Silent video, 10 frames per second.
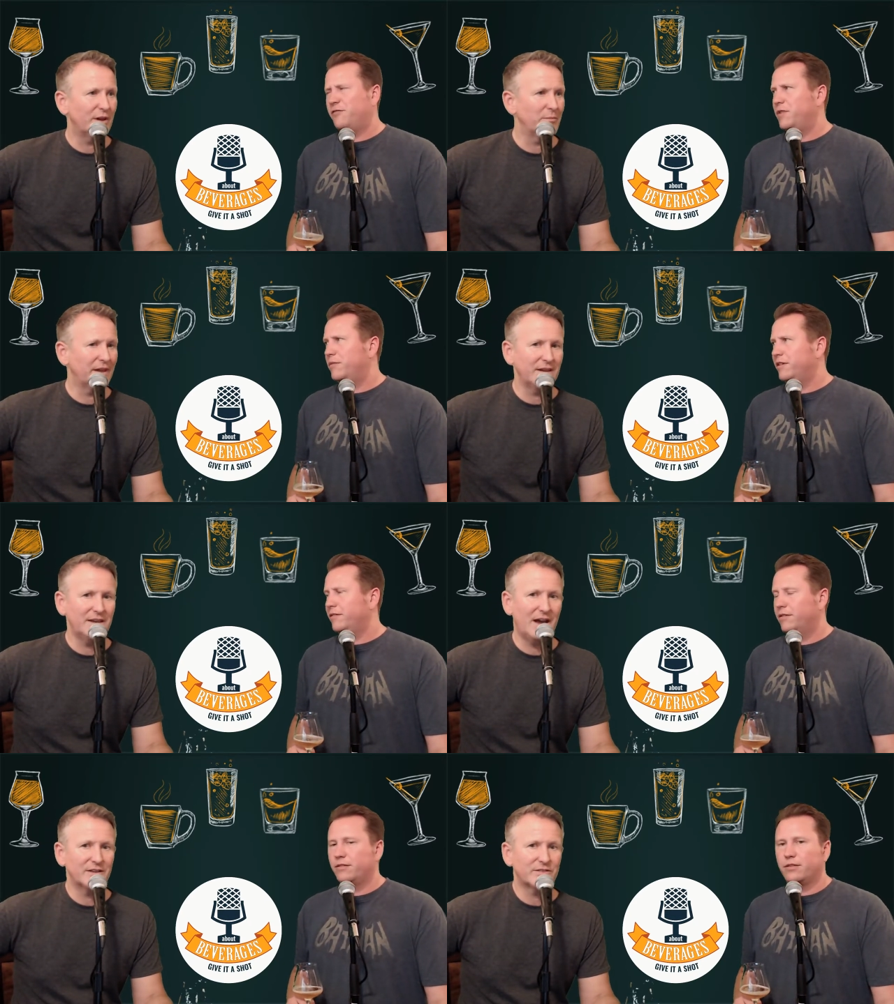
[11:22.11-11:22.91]
Speaker 1: something. Maybe.
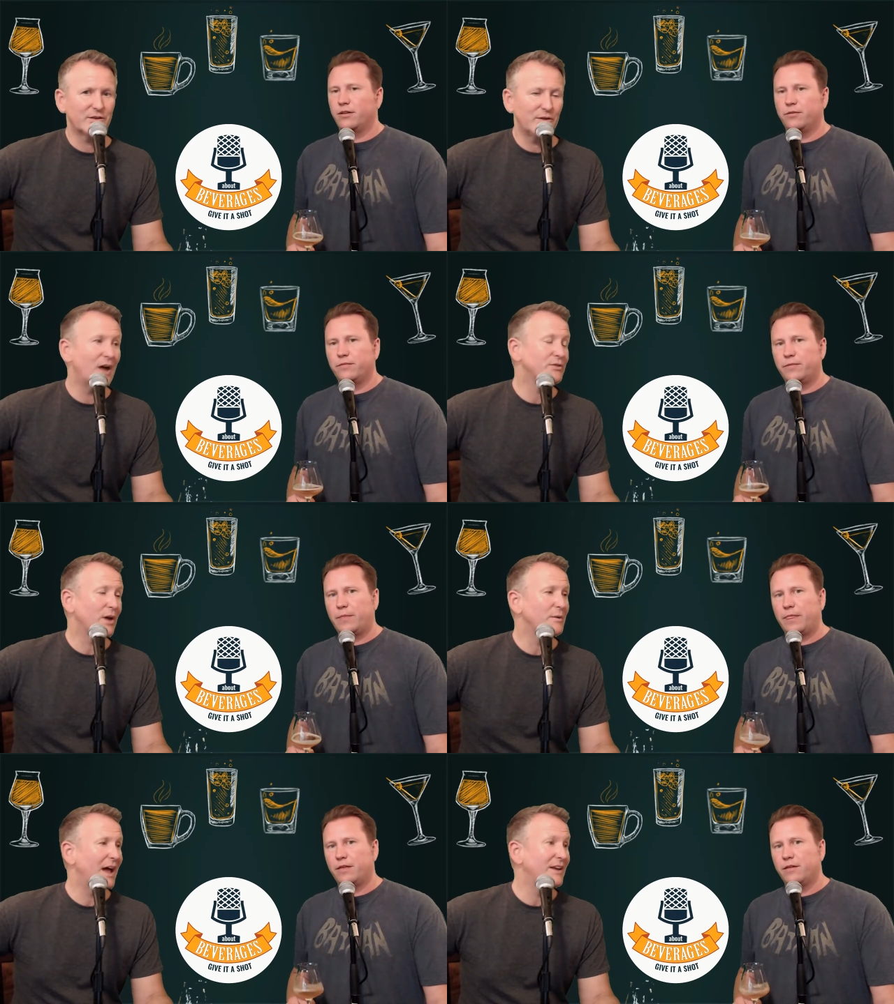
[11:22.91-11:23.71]
Yeah. So no. So
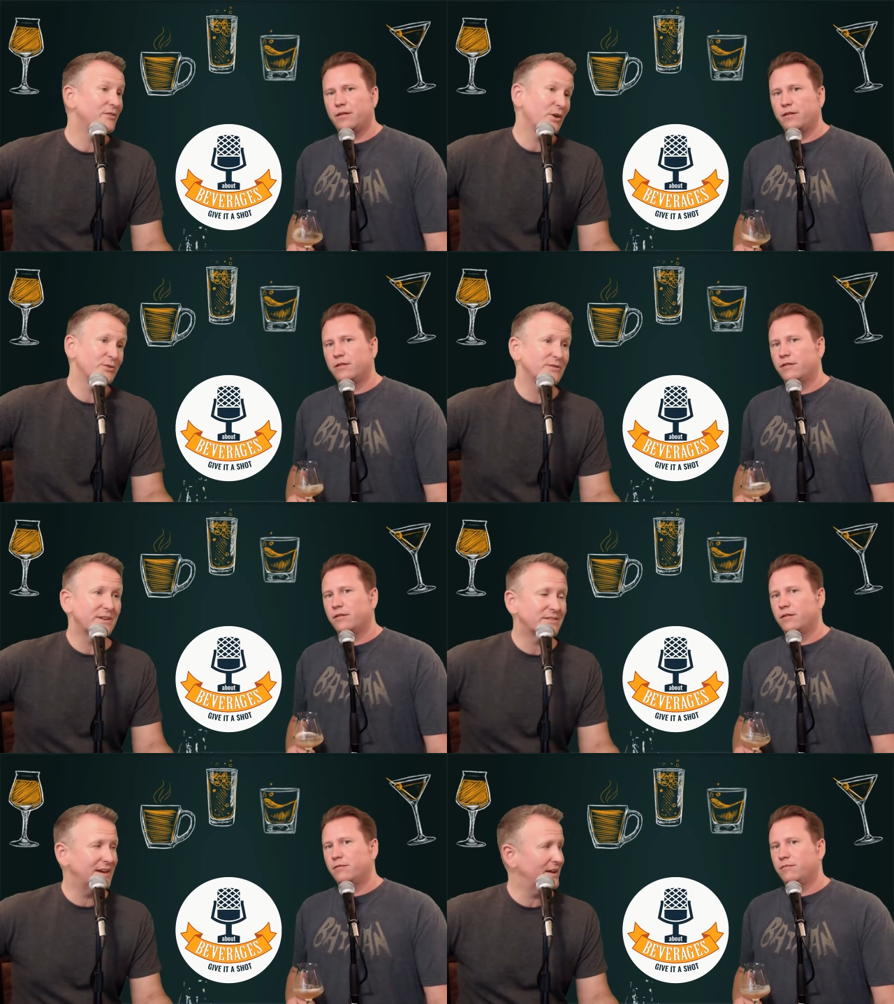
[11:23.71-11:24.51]
I would, and it's also
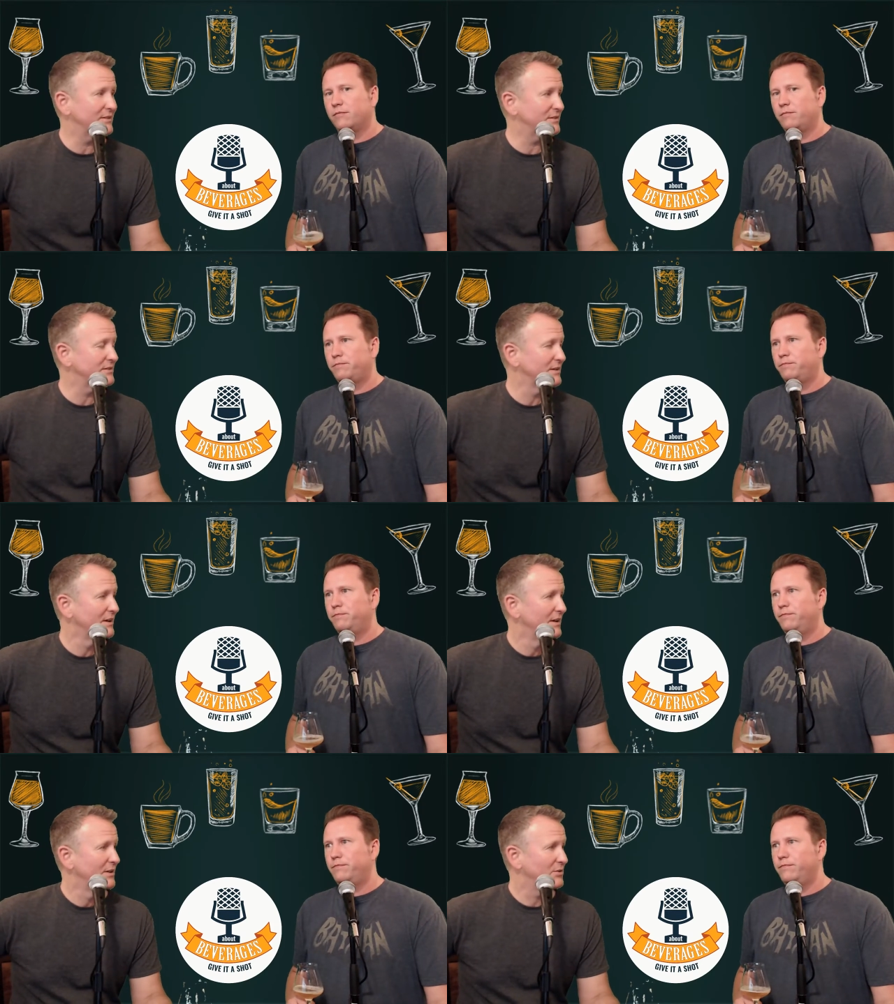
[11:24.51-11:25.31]
16 ounces.
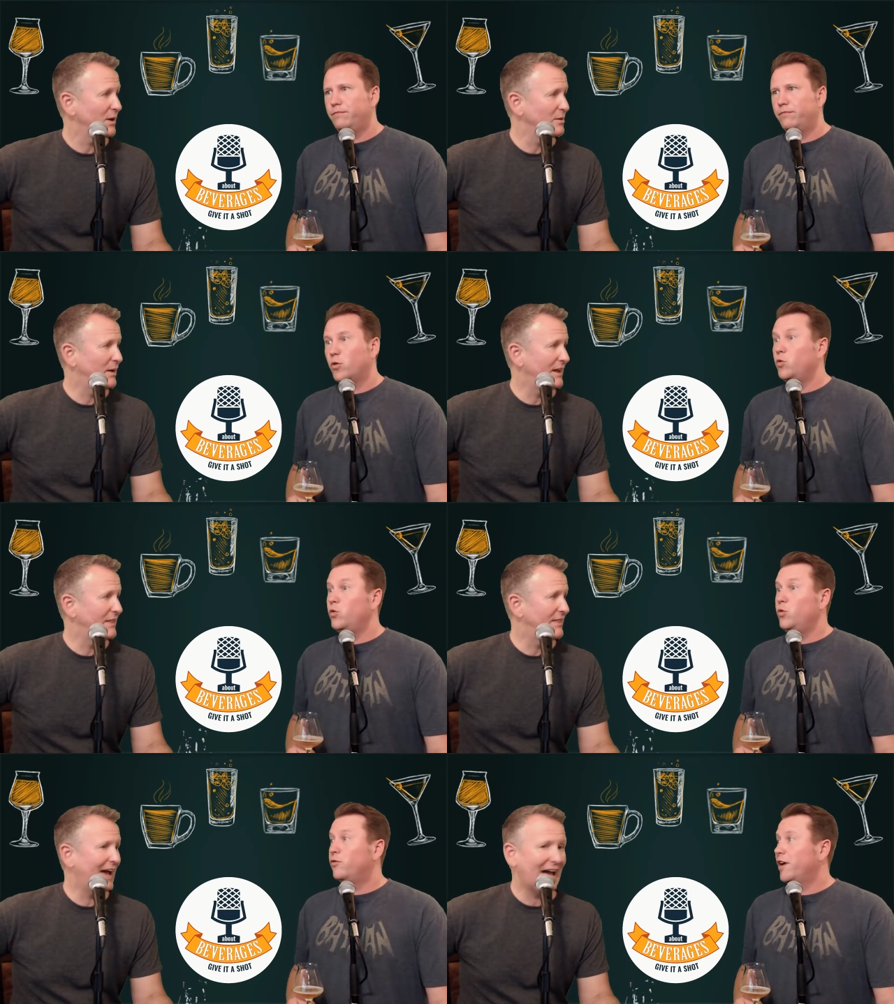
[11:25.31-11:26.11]
So I would buy
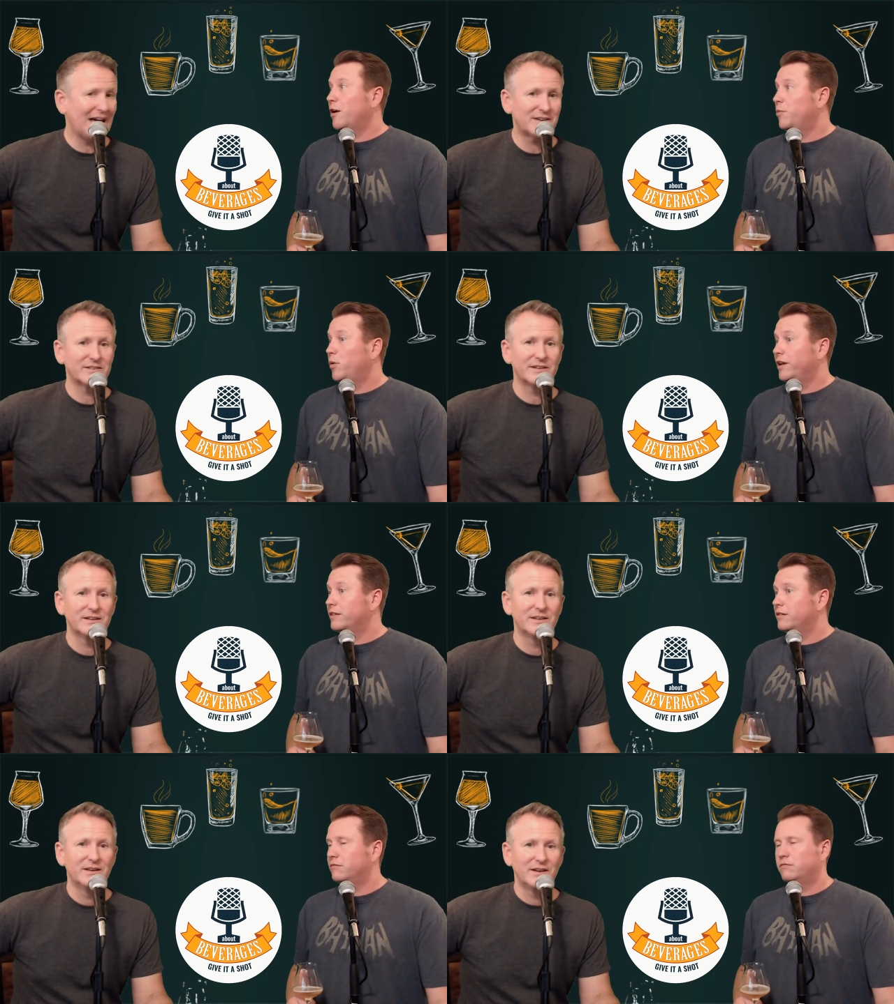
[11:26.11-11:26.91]
that. Fair
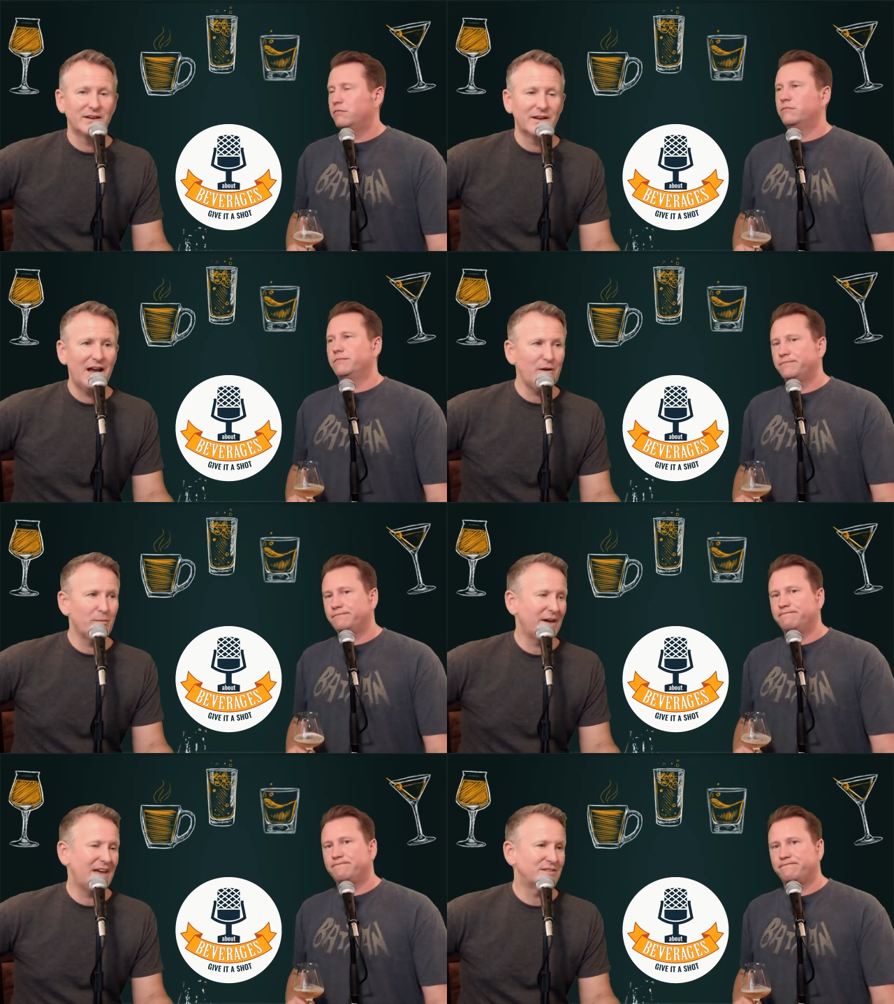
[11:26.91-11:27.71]
point. I would
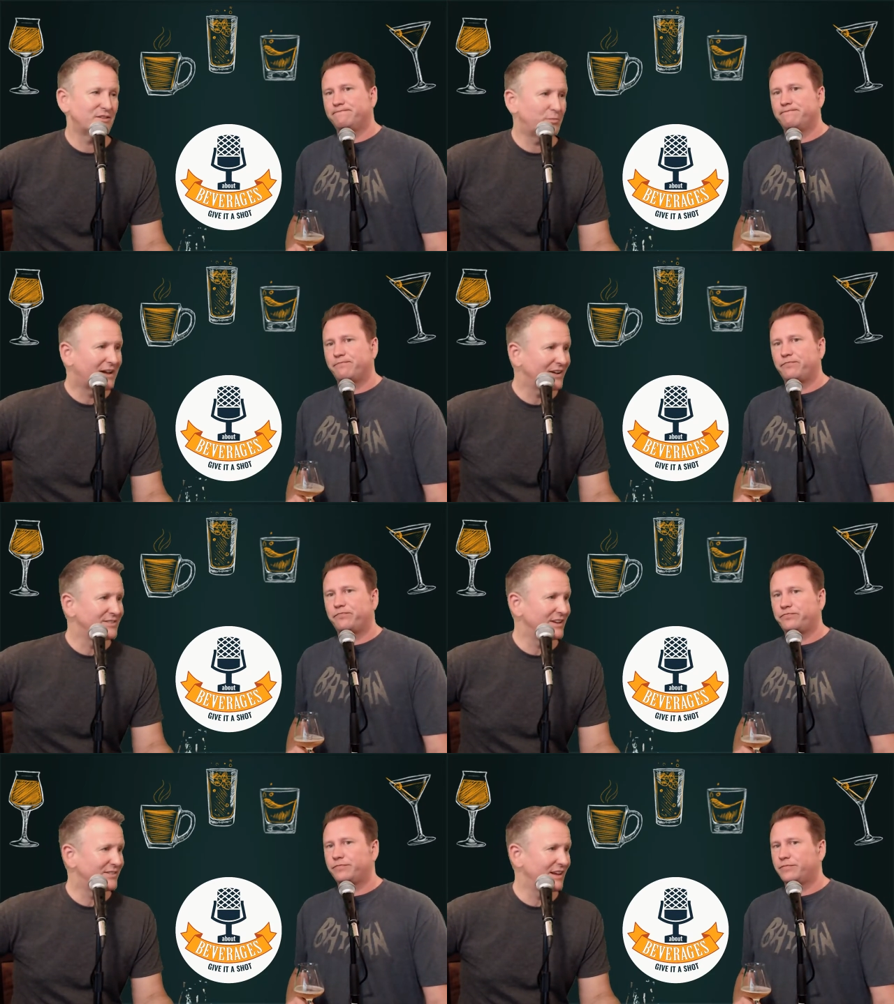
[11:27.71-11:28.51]
buy that just because
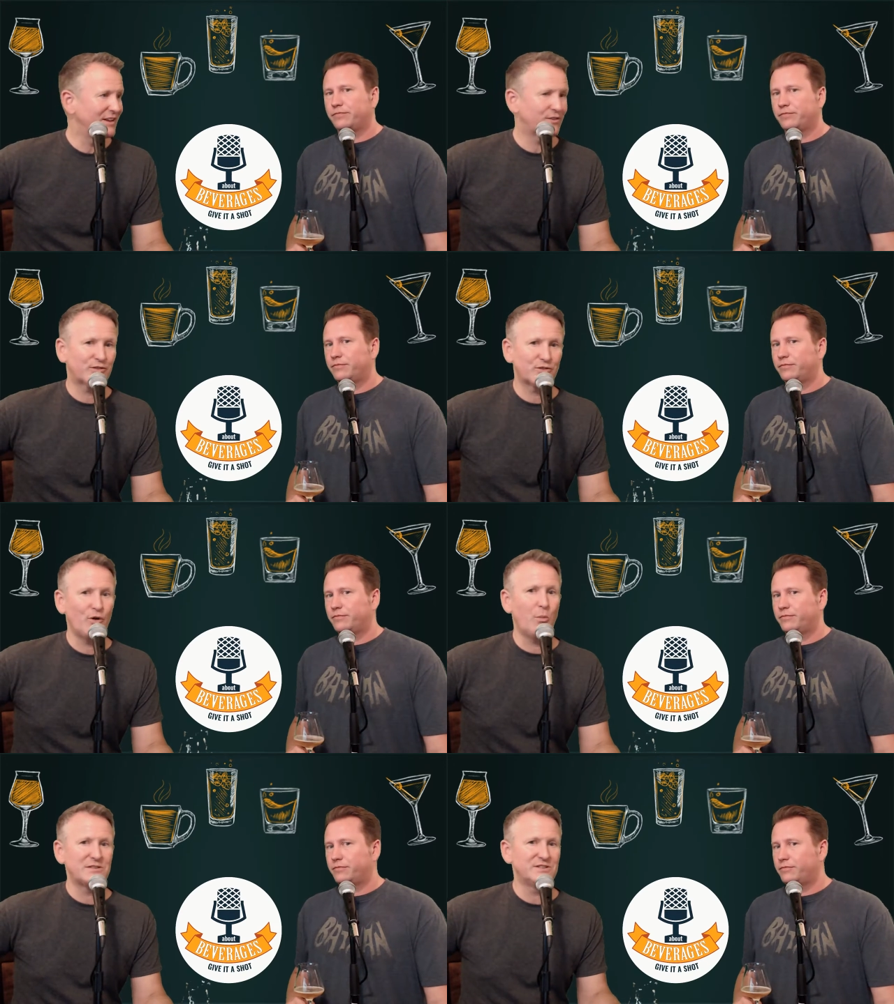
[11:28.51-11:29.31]
it's
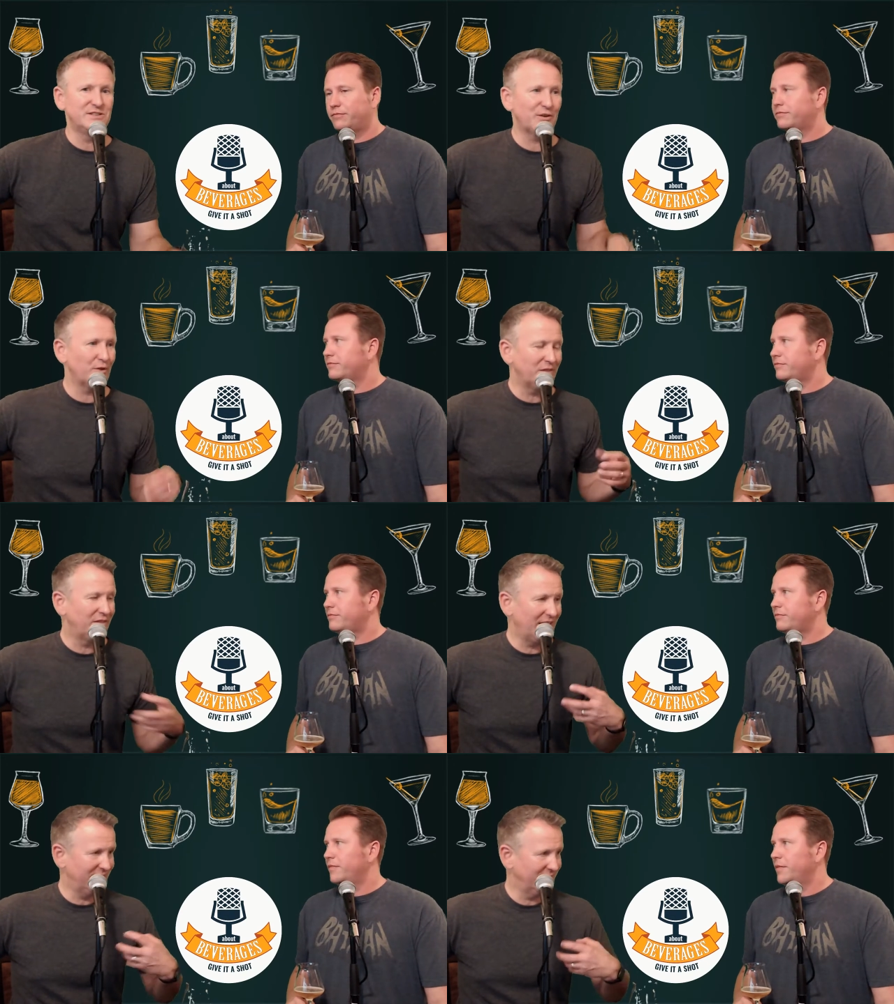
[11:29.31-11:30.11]
so much different
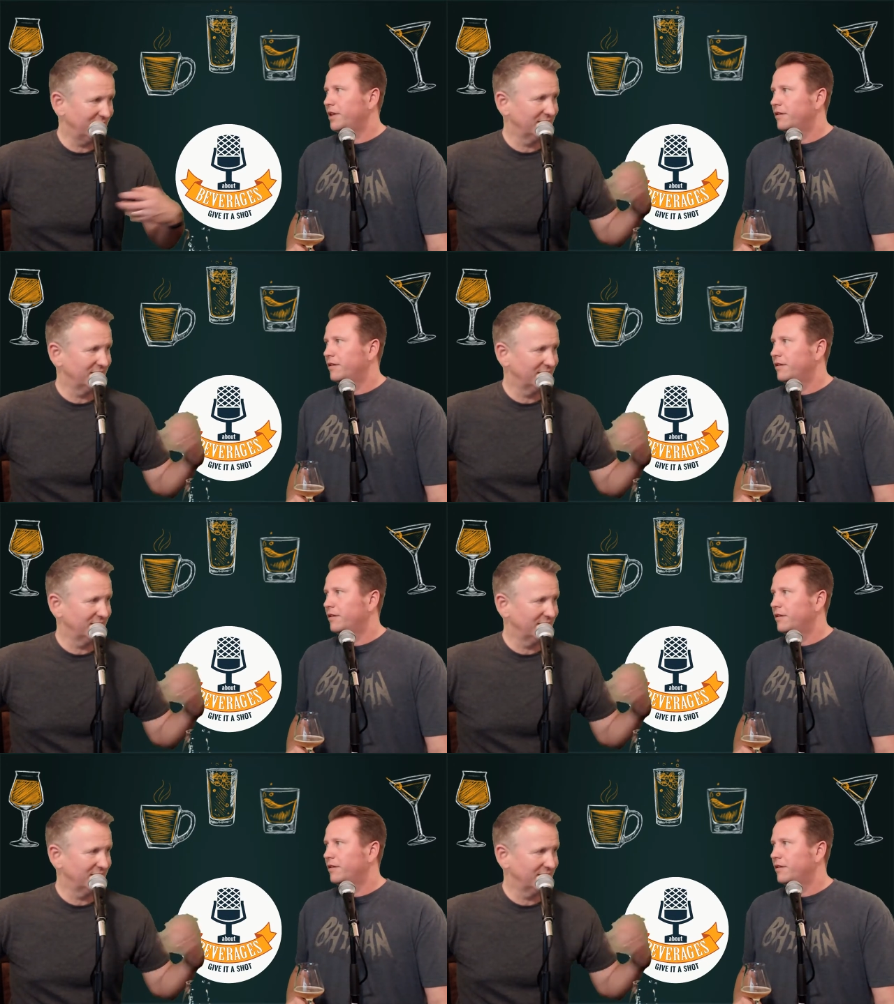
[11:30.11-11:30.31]
than.